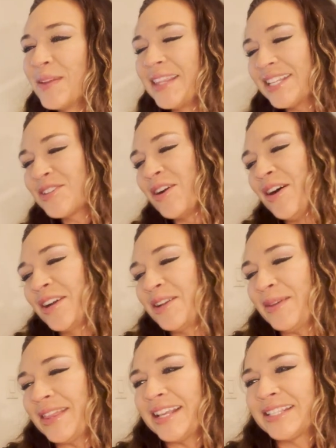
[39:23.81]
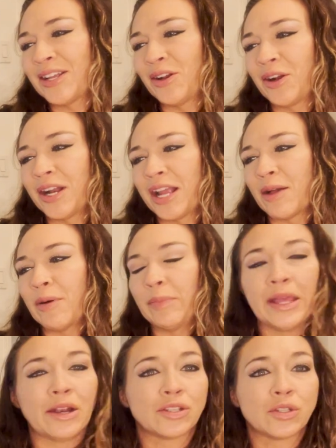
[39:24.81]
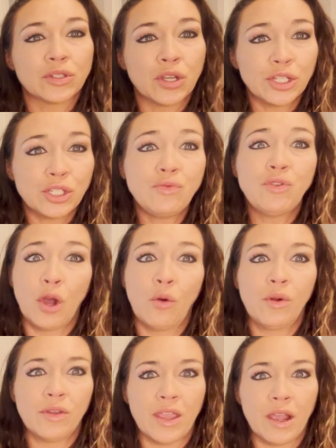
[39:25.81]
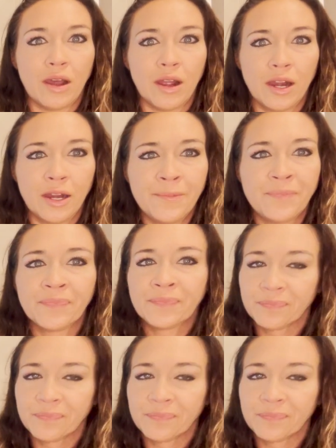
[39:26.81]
but these are all going to be things that are going to come up later. So as long as you know where they are,